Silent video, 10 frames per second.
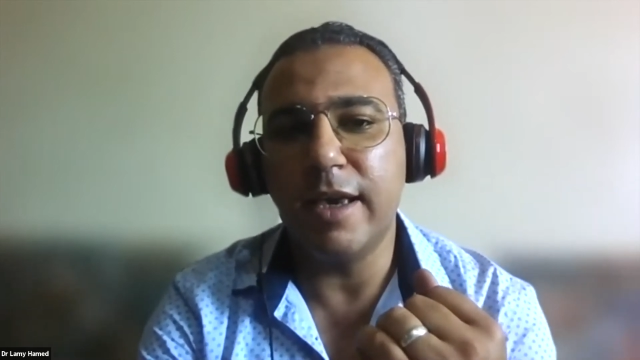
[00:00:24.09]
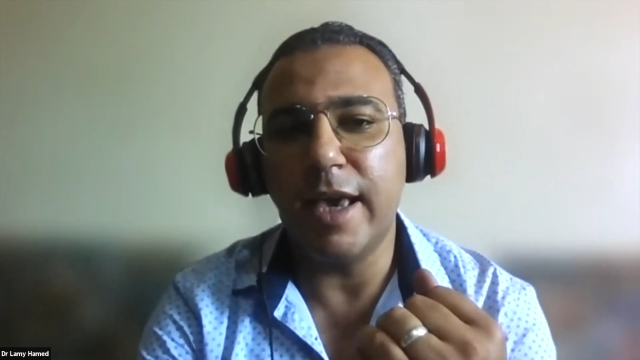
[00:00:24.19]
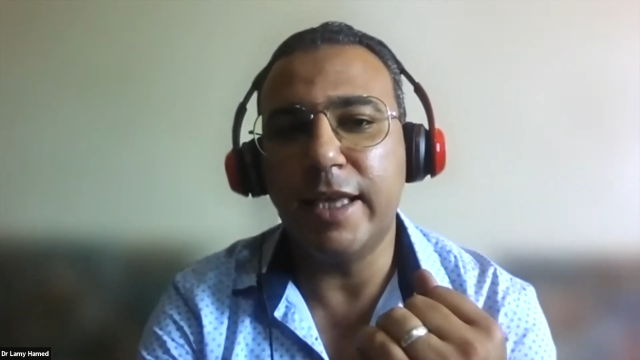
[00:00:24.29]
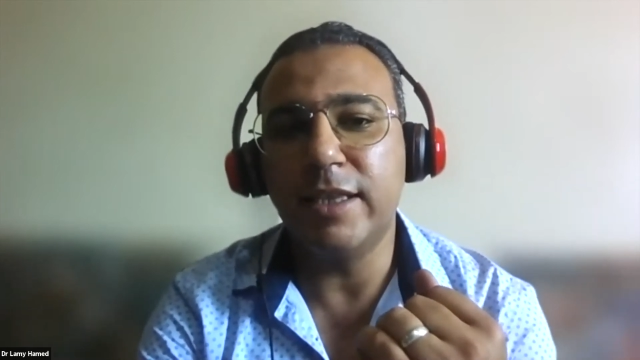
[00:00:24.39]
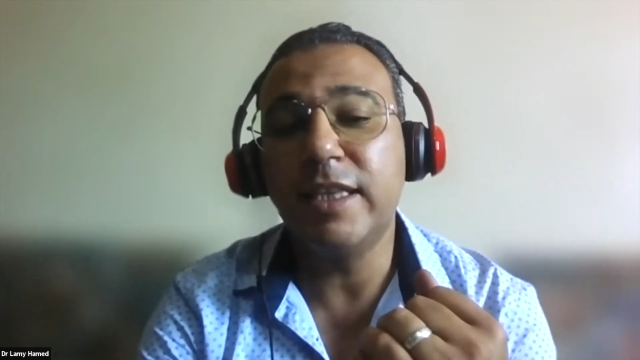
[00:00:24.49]

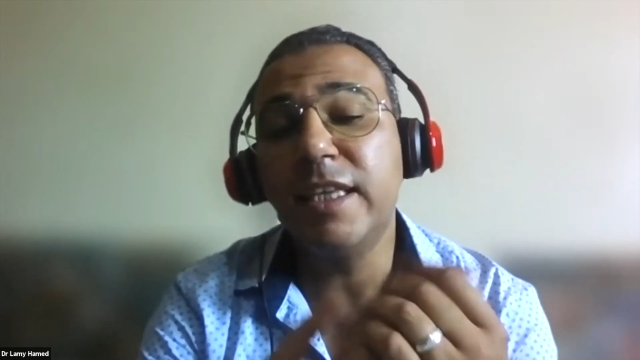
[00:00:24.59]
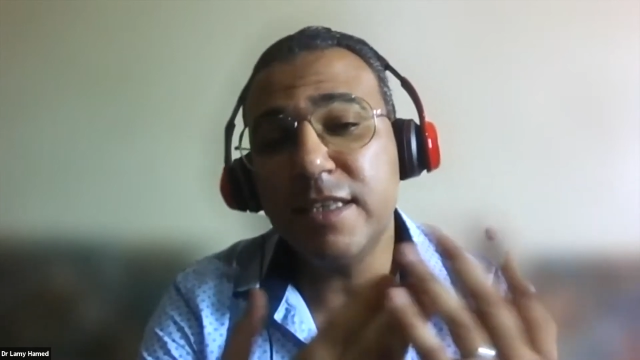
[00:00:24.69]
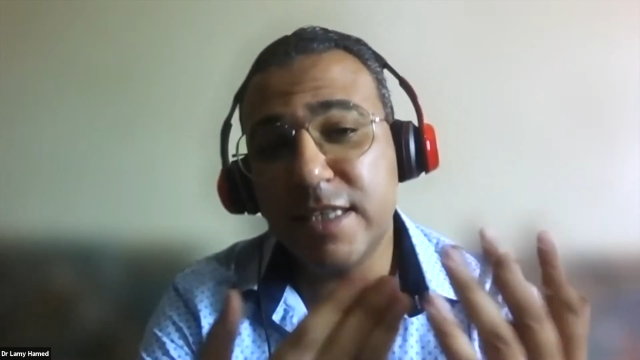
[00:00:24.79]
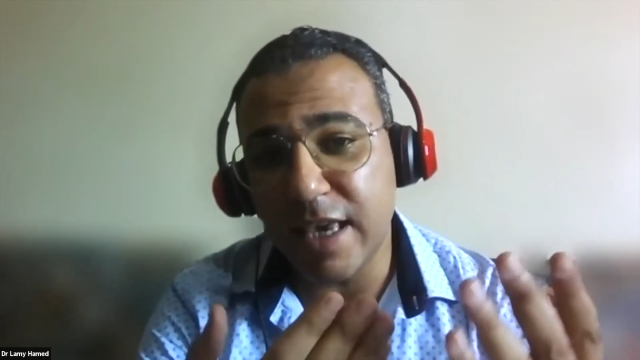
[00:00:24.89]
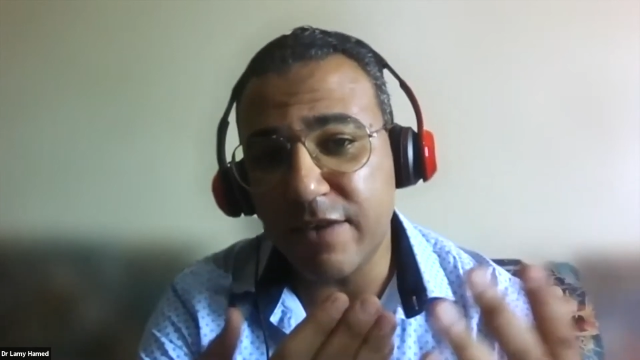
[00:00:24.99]
and
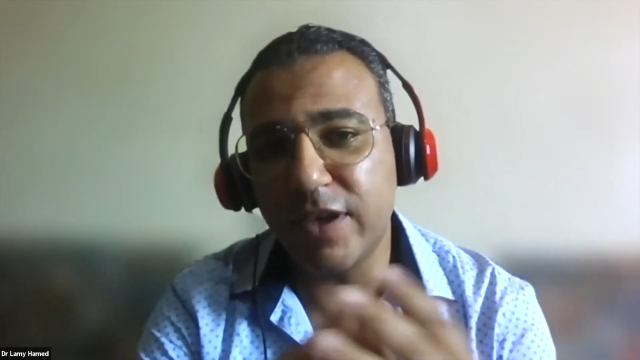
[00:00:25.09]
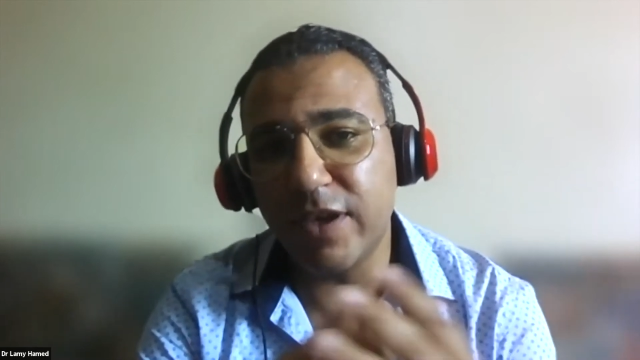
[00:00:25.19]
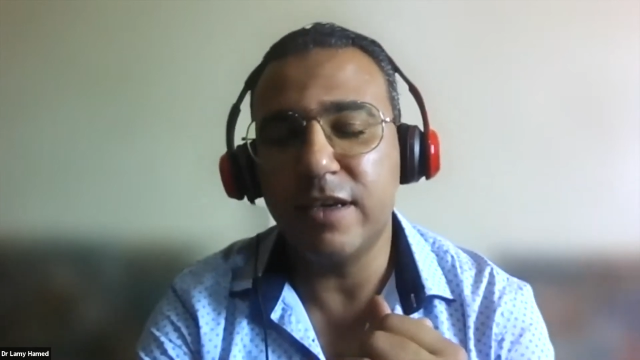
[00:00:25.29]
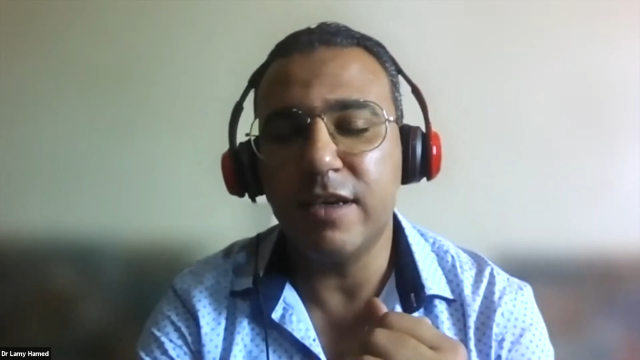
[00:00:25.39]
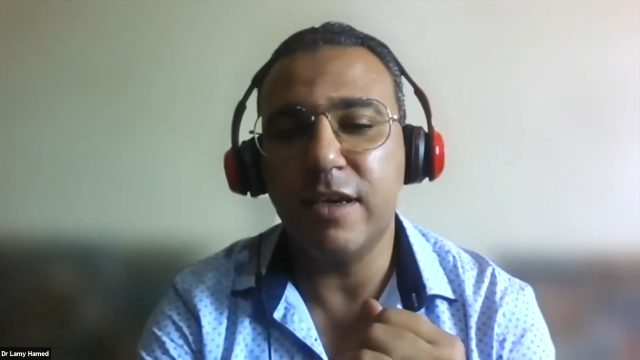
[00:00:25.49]
saving
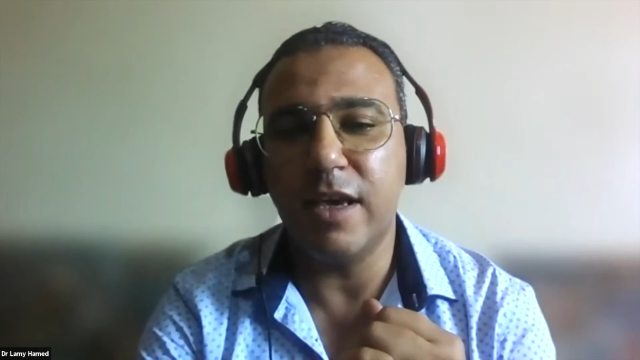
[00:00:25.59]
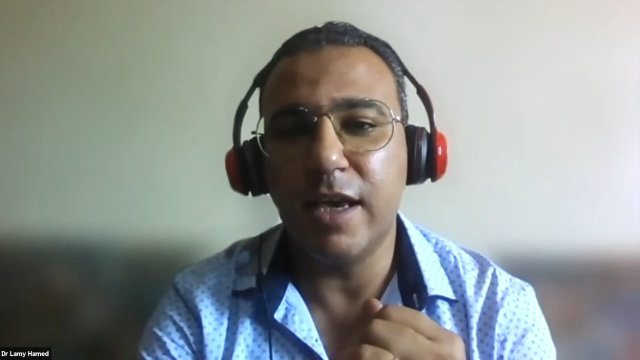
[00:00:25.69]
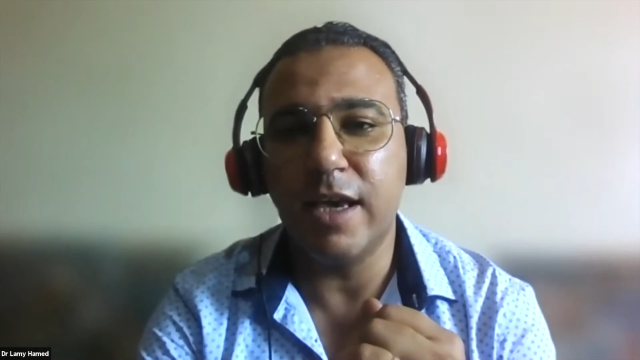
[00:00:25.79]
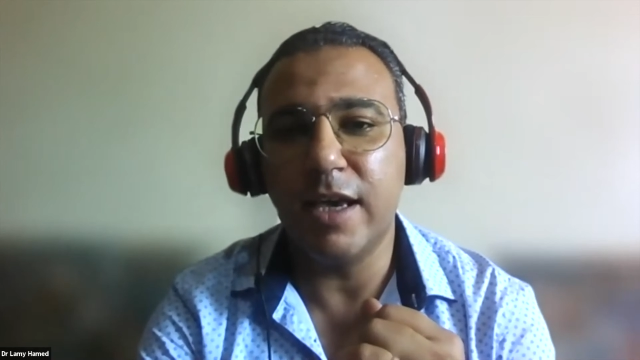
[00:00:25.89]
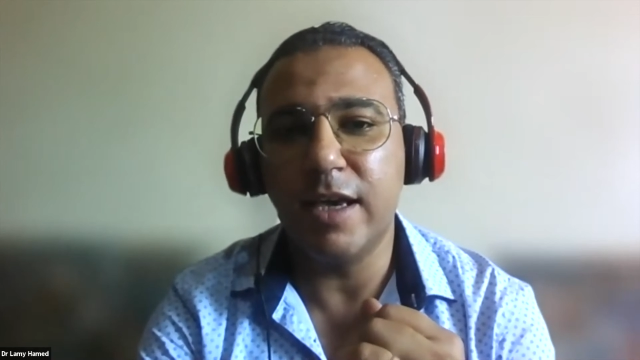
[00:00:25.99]
uh,